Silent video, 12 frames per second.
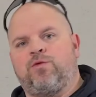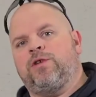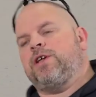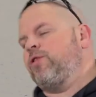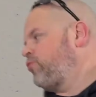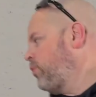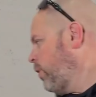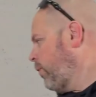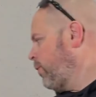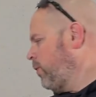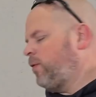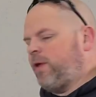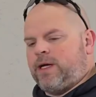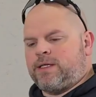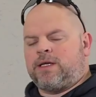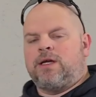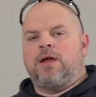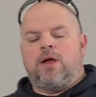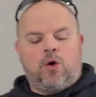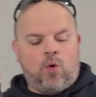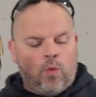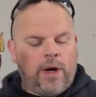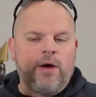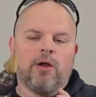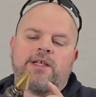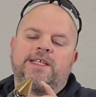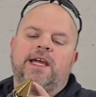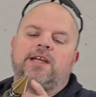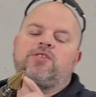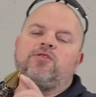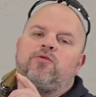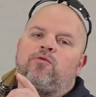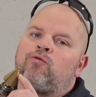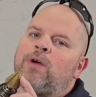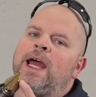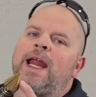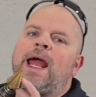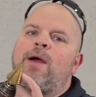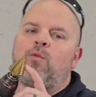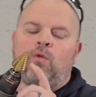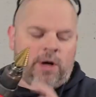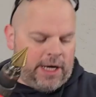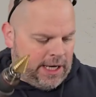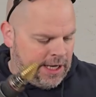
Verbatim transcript: Once I drill through this, we're gonna take it to right at one